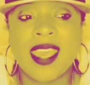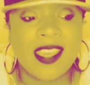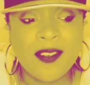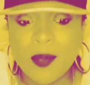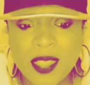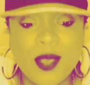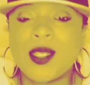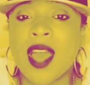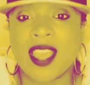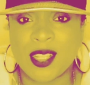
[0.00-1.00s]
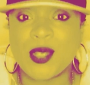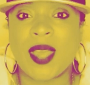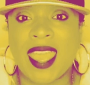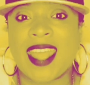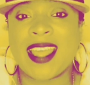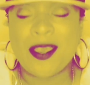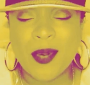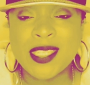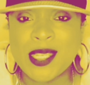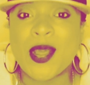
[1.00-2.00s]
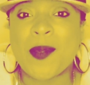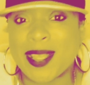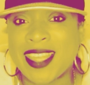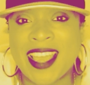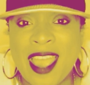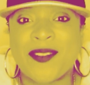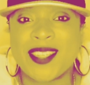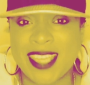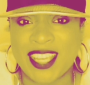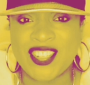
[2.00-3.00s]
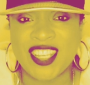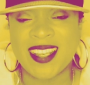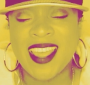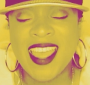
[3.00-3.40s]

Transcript: Even with you talking to an aunt, he wants to know about that conversation.